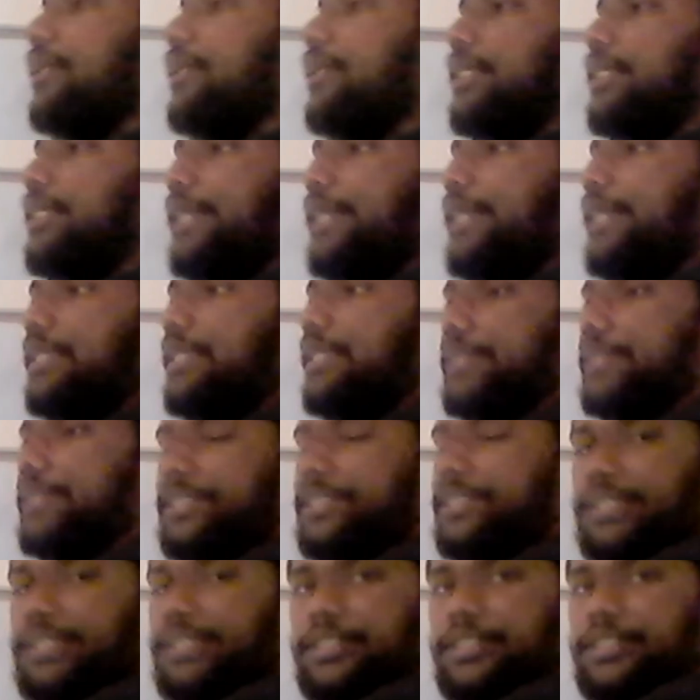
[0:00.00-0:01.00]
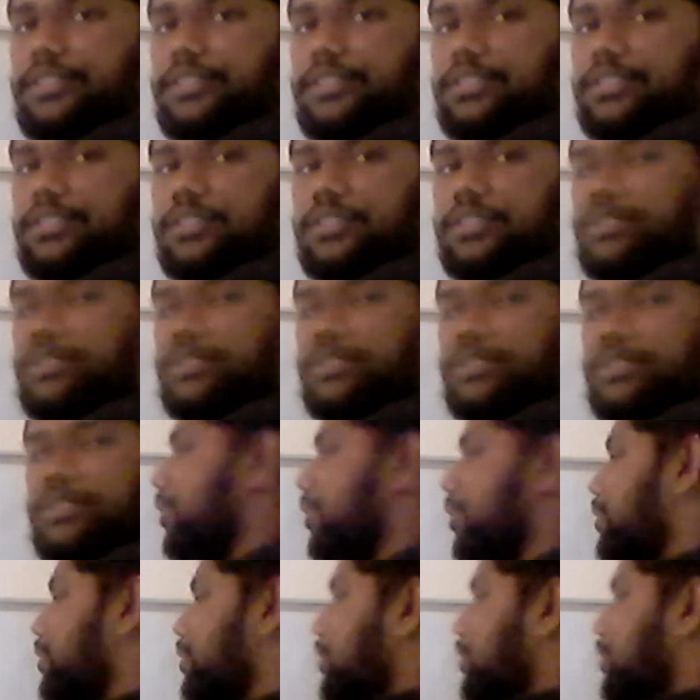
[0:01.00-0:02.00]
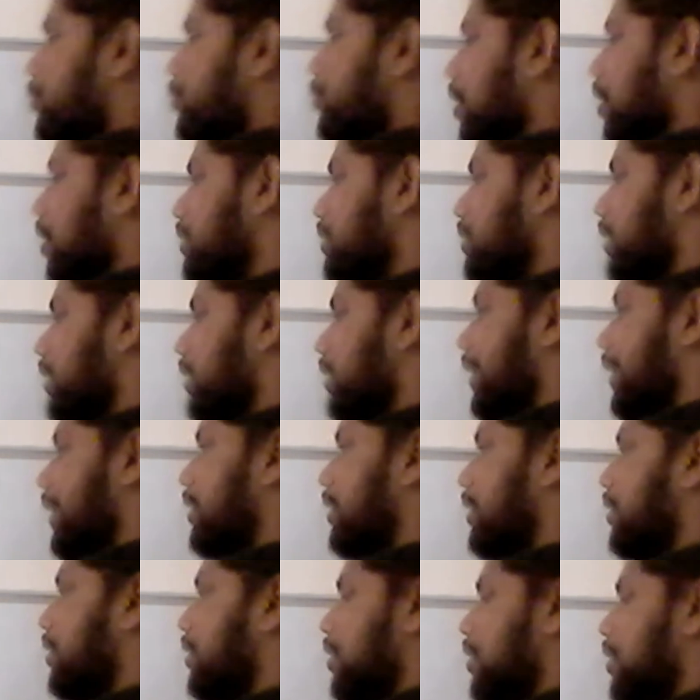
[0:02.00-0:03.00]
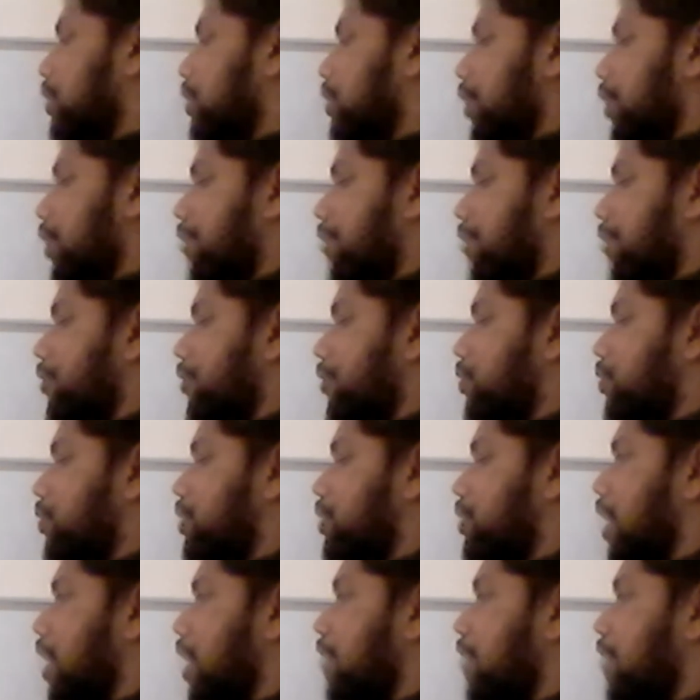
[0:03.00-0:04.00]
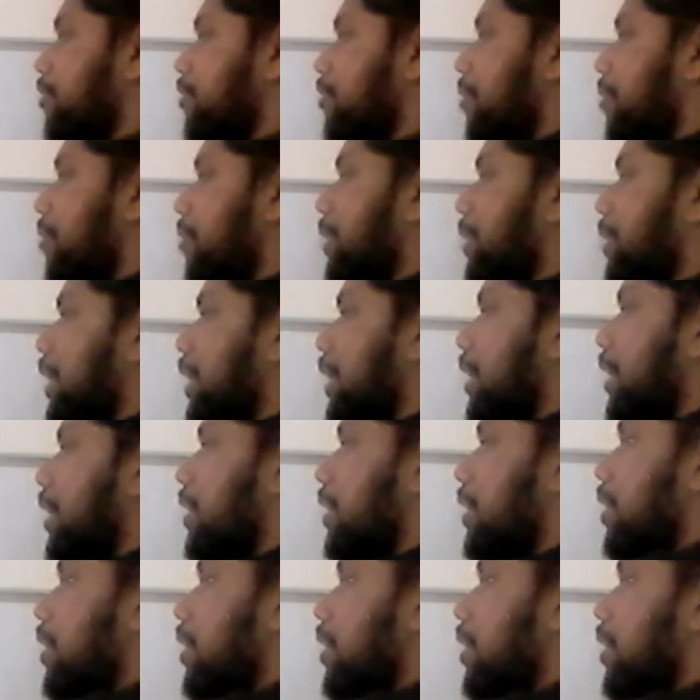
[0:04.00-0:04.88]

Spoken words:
condensation. So this is one cycle. So if you start from here,